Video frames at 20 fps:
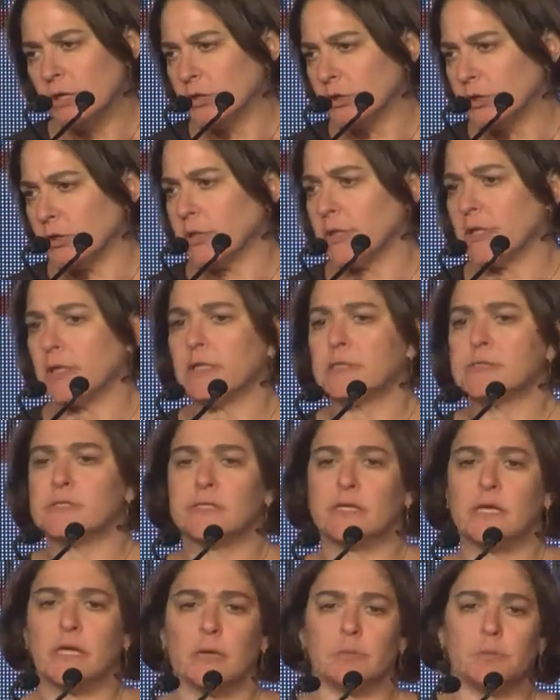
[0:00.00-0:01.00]
during his
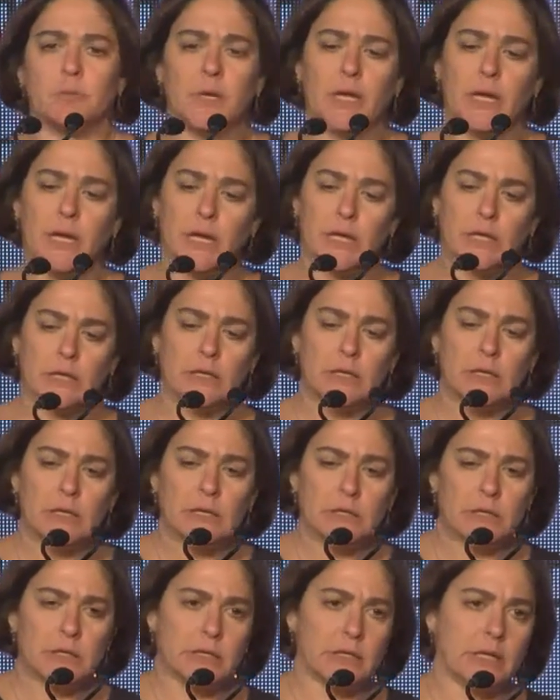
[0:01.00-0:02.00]
campaign
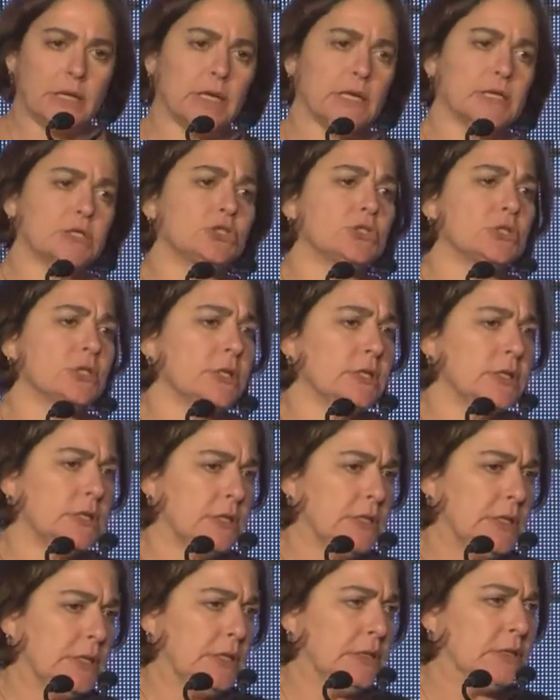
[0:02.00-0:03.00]
can actually
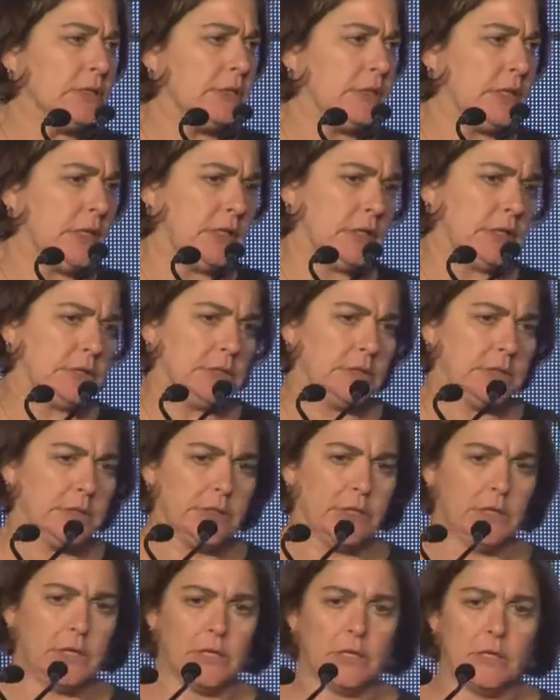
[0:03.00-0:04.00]
lead to that
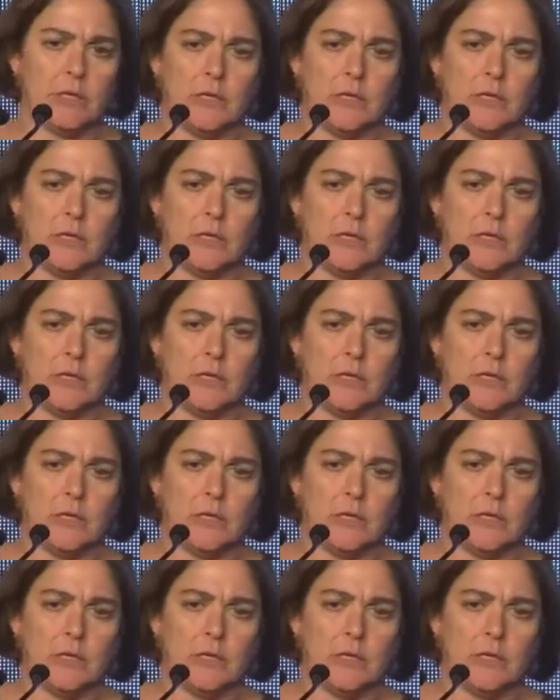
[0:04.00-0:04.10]
occurring.